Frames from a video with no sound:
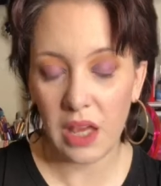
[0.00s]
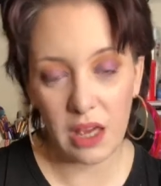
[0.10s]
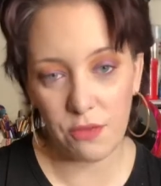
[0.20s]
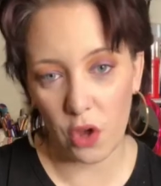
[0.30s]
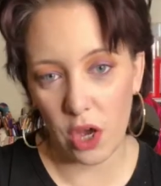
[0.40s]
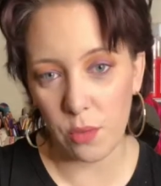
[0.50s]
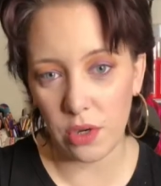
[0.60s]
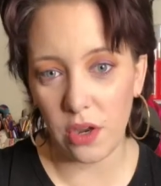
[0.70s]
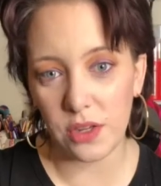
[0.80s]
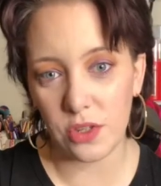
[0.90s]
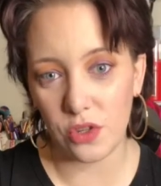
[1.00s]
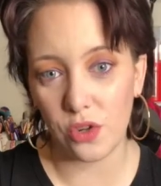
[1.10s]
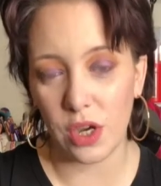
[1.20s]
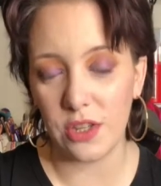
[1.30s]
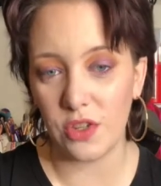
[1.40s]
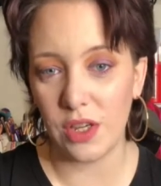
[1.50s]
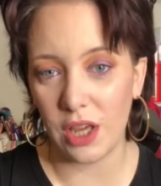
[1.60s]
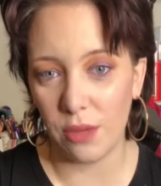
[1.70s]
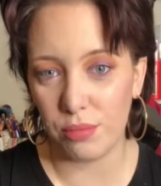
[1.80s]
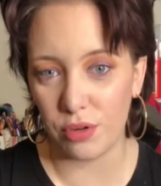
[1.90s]
if I would like to try
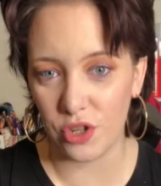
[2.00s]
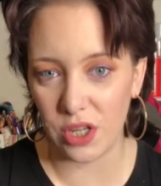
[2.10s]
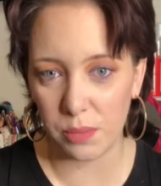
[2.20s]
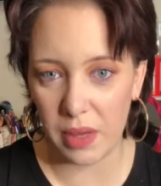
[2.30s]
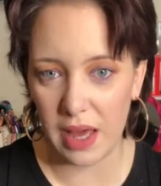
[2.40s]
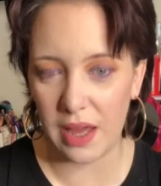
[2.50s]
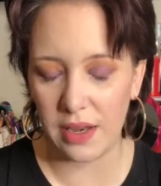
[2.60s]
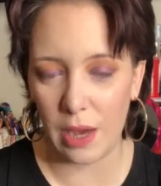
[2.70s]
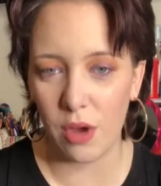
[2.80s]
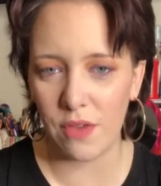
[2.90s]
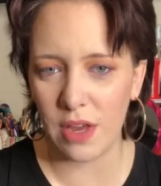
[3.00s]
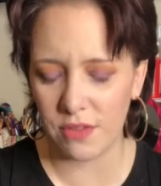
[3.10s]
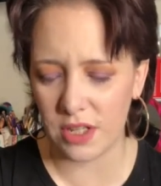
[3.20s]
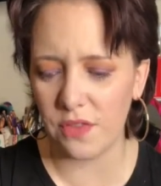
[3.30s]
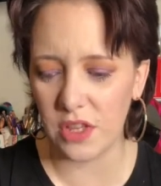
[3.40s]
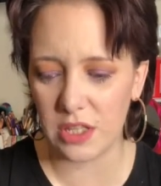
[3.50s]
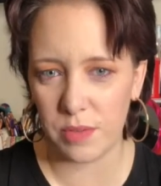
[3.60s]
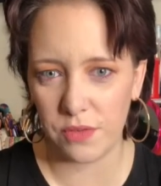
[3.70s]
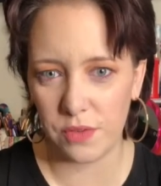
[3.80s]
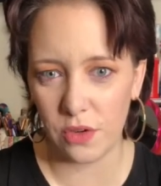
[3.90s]
doing a project pan. Now, I've never done this
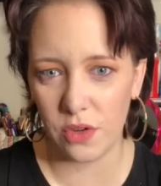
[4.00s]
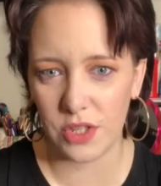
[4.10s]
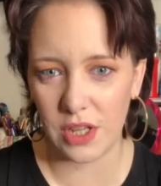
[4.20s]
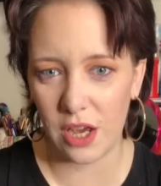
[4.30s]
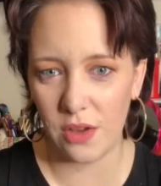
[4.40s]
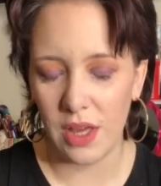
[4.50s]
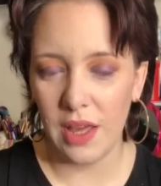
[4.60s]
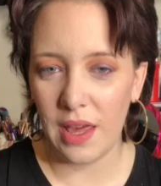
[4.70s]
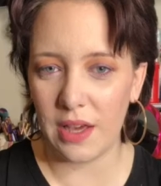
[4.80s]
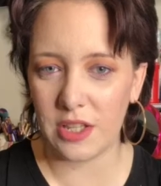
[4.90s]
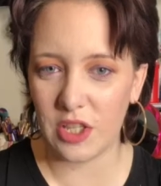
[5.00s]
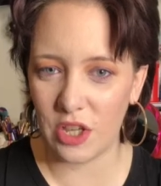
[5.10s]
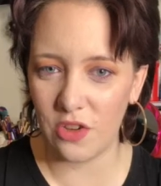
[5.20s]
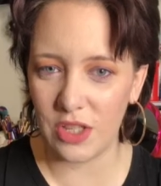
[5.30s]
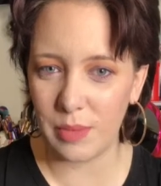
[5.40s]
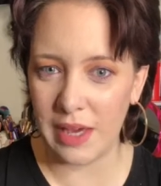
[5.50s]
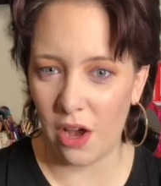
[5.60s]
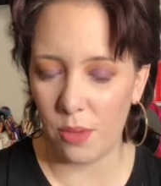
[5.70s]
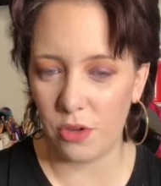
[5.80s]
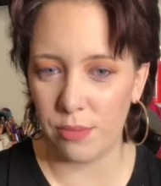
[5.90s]
before, so excuse me,
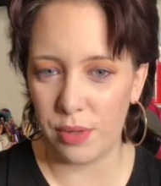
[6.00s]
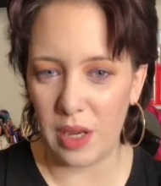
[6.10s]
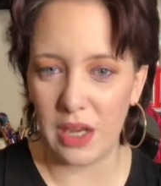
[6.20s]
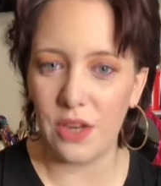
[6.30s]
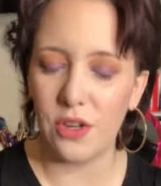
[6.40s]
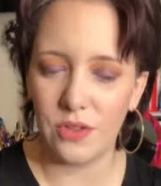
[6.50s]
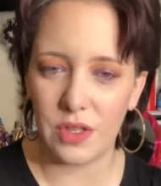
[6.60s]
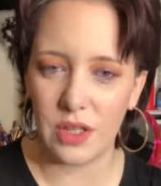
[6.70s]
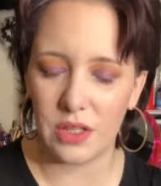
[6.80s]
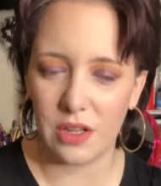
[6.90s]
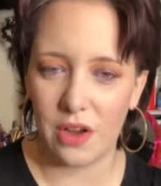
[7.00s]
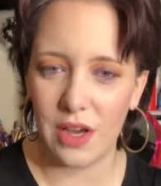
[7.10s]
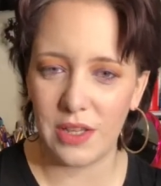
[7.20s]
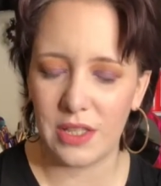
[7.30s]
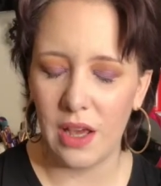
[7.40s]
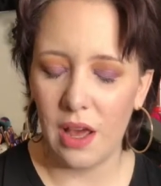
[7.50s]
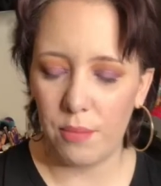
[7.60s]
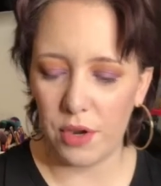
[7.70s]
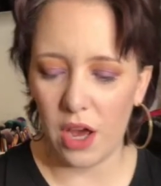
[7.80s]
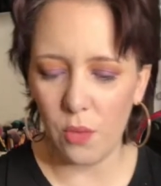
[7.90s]
I'm completely new to this, guys,
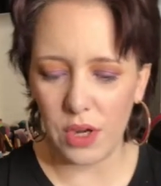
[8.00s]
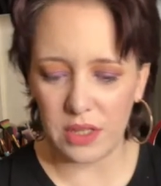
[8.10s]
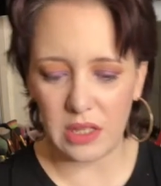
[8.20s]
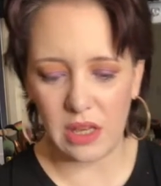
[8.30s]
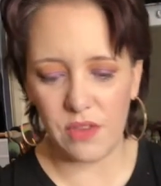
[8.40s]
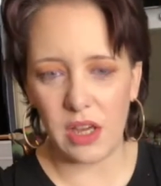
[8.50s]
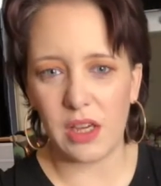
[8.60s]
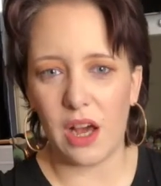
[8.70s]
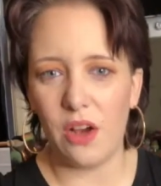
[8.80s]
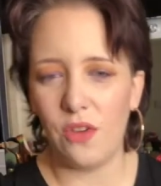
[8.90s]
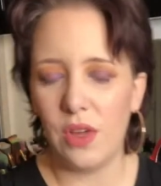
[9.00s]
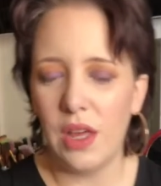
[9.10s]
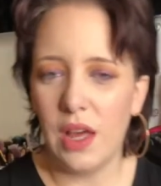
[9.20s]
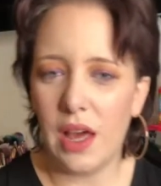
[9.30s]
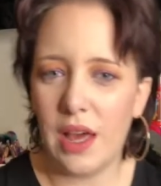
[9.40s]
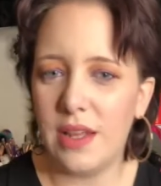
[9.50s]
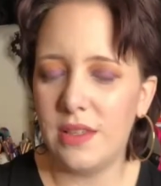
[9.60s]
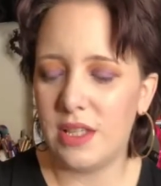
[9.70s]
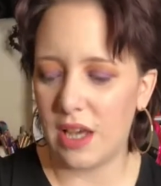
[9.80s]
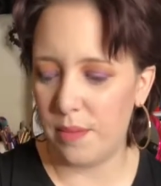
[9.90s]
but I wanted to give it a go, and